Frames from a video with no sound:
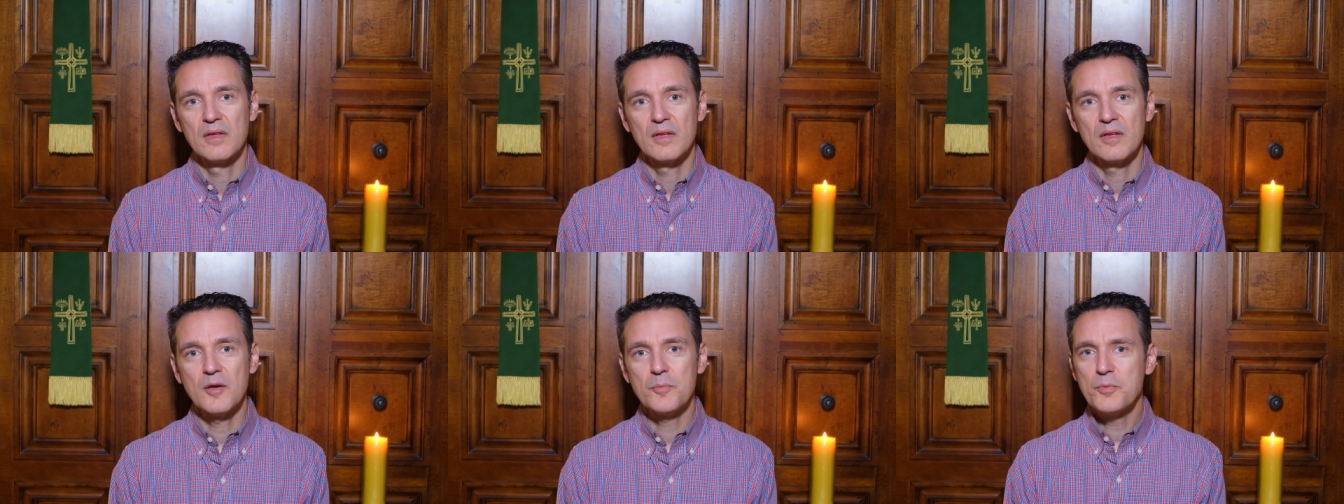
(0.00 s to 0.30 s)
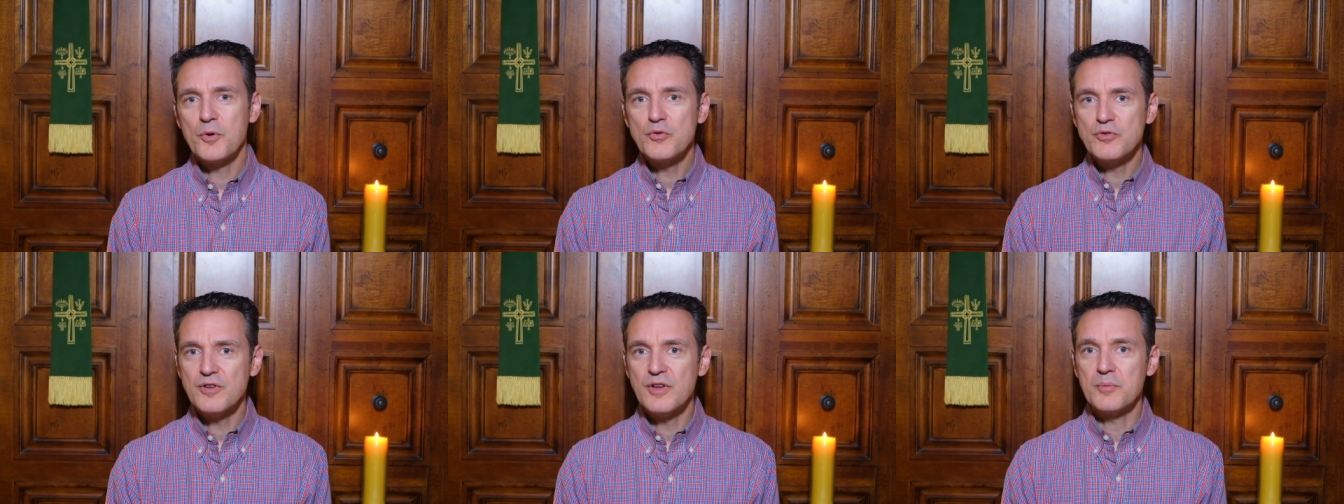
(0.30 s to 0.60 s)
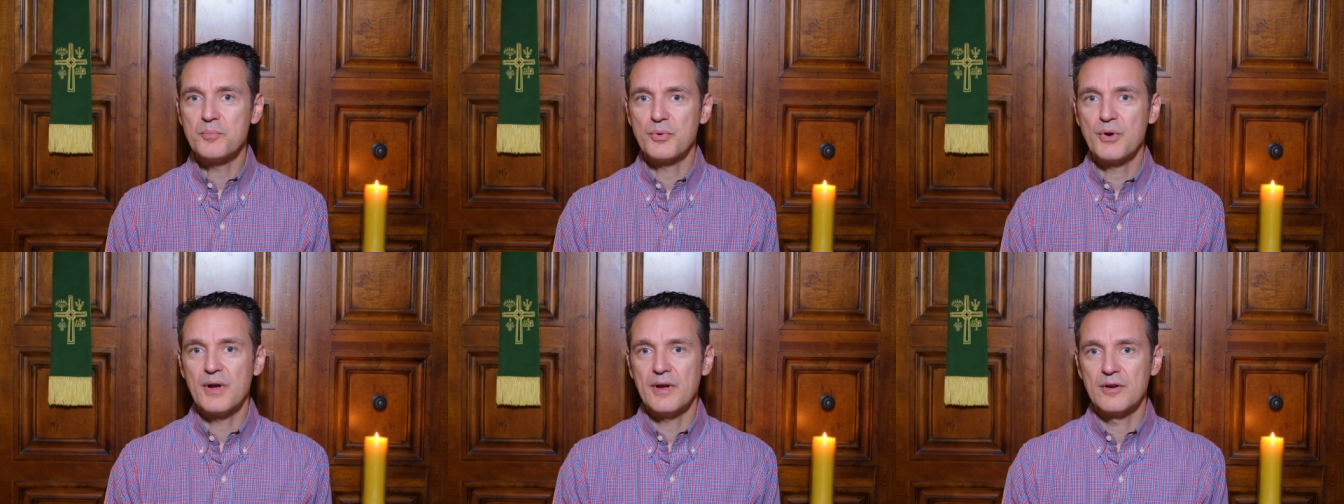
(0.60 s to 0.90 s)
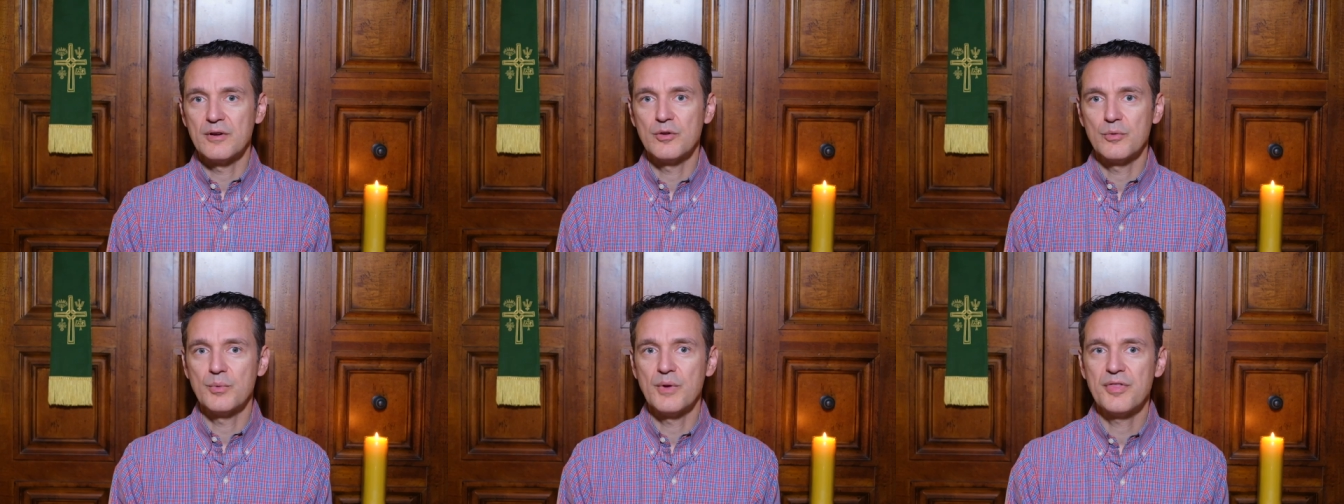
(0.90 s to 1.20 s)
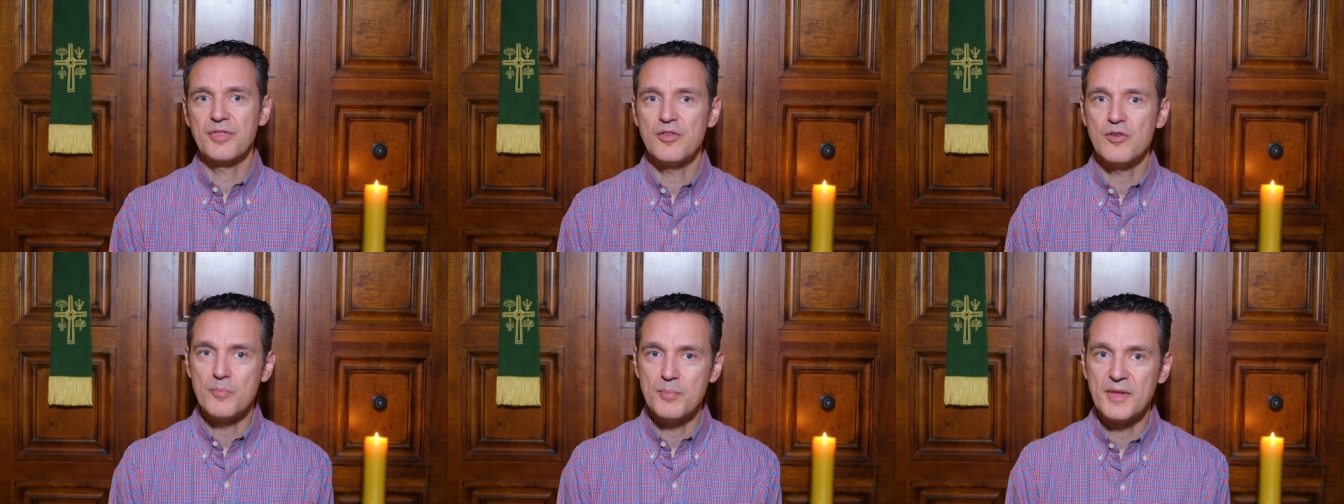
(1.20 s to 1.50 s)
Approaching prayer
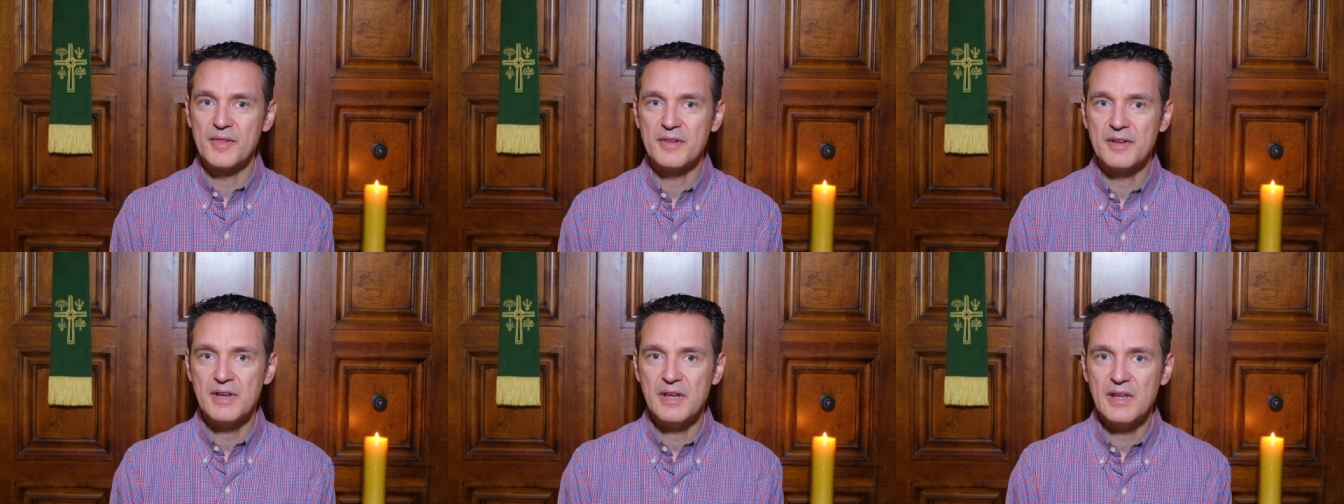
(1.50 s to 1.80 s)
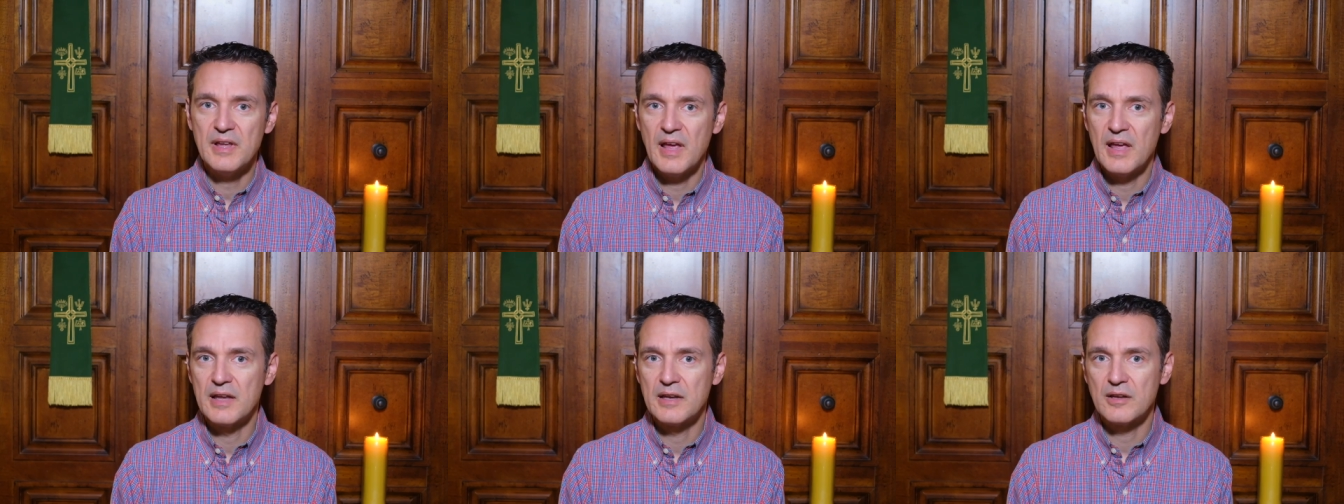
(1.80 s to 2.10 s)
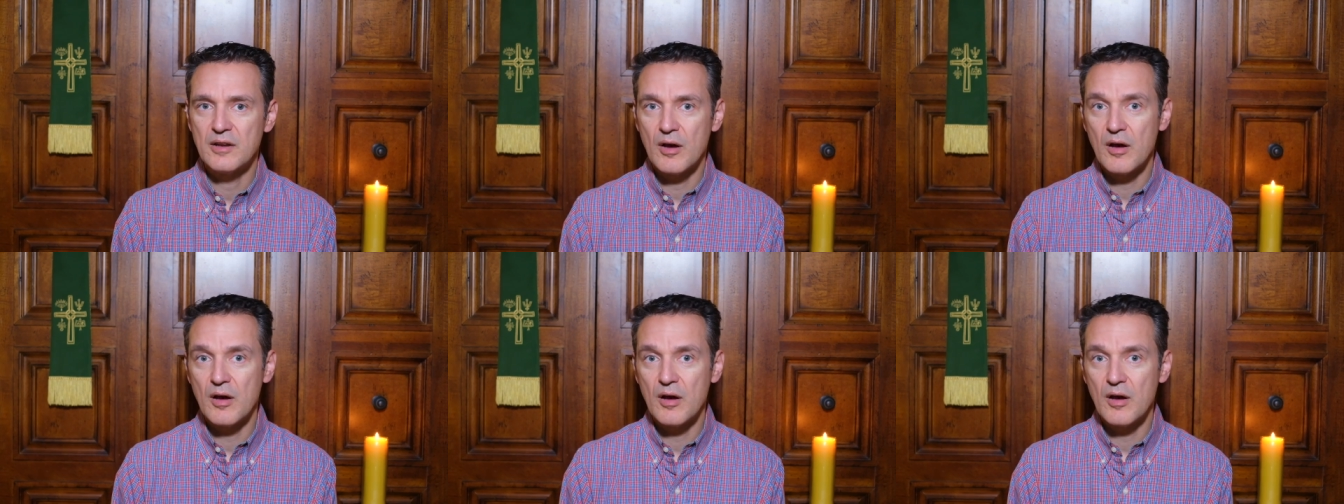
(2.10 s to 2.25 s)
with humility and